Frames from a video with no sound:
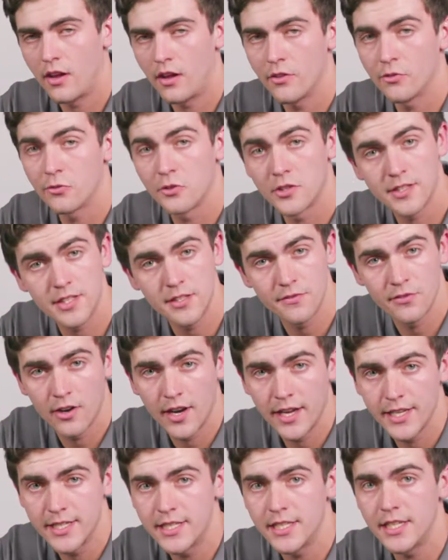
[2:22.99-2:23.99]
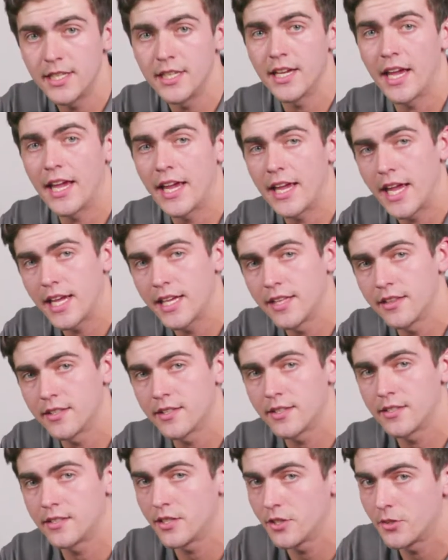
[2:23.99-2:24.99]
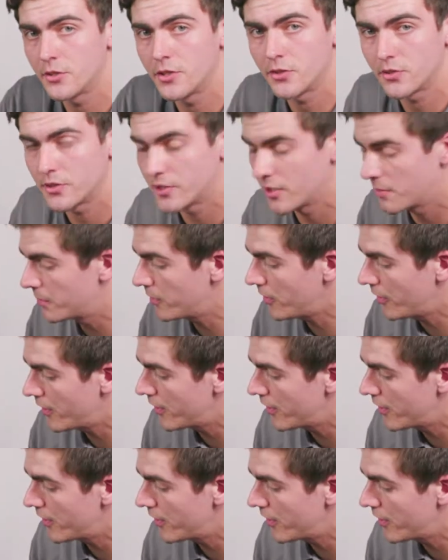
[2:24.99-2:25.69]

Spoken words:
the receiver ID, and the serial number